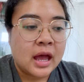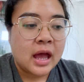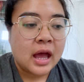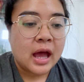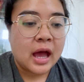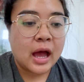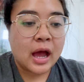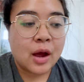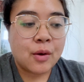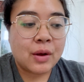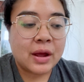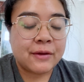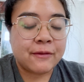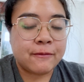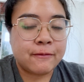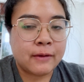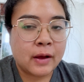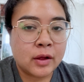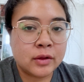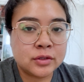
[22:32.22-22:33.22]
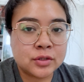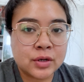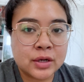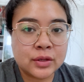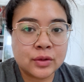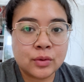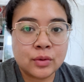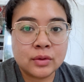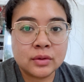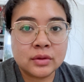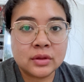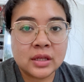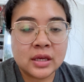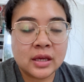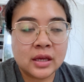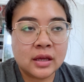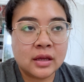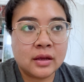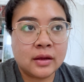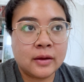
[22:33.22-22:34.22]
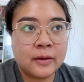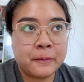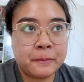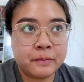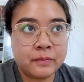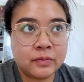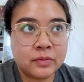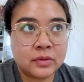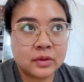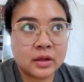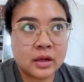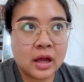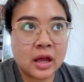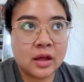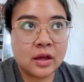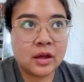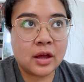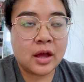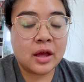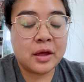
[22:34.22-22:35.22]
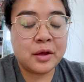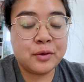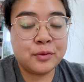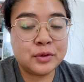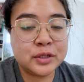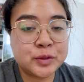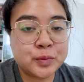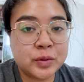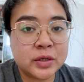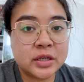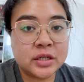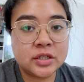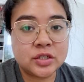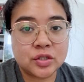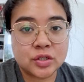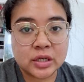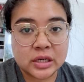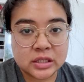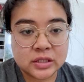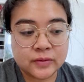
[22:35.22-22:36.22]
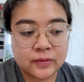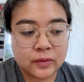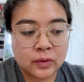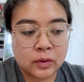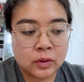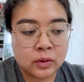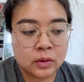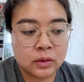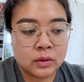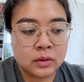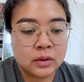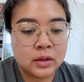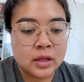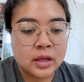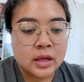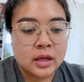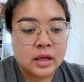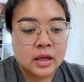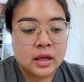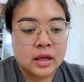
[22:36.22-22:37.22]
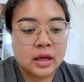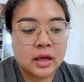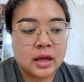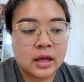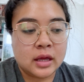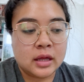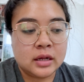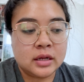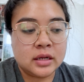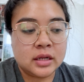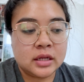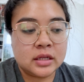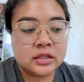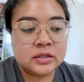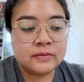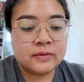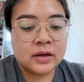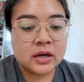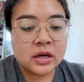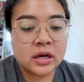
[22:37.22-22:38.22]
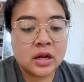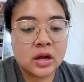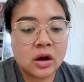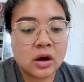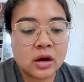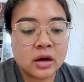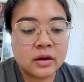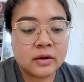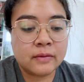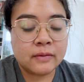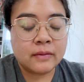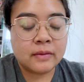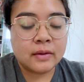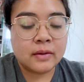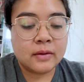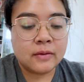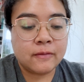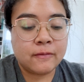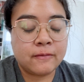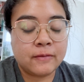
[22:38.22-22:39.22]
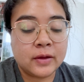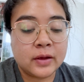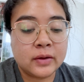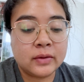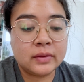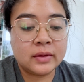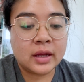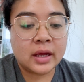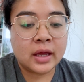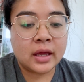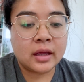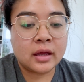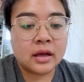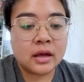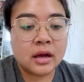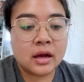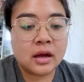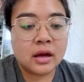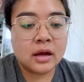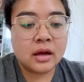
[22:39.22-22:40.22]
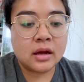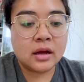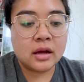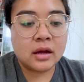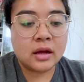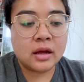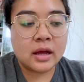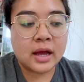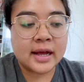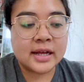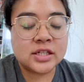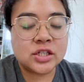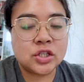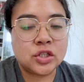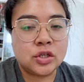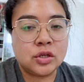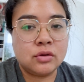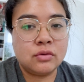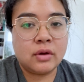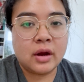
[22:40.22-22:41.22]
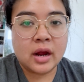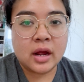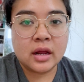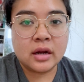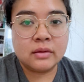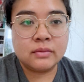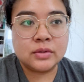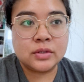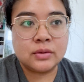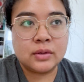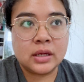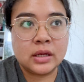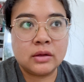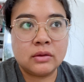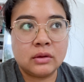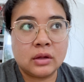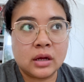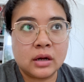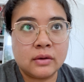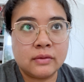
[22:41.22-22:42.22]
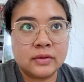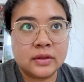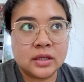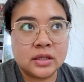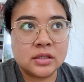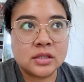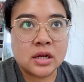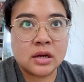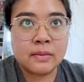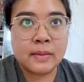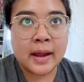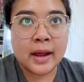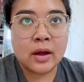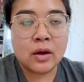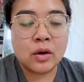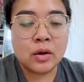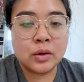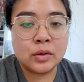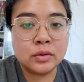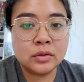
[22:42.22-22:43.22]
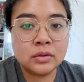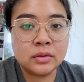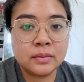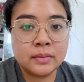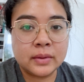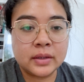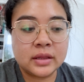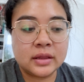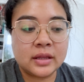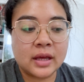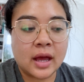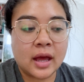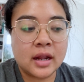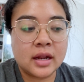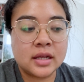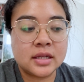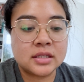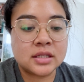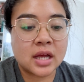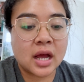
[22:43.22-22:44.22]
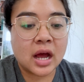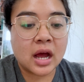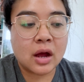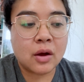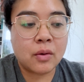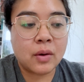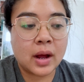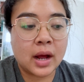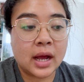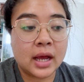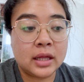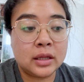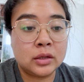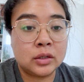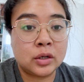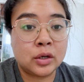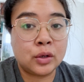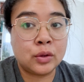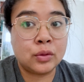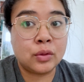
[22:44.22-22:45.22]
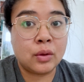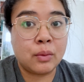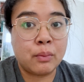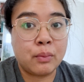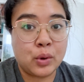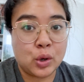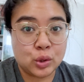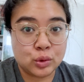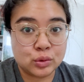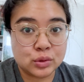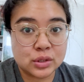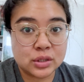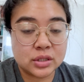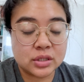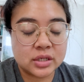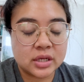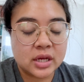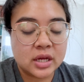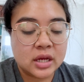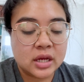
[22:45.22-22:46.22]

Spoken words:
how I felt during the whole thing. It was pretty stressful, and it's very hard to feel like as a new grad I'm doing a lot of things on my own, but that is how I learn the most.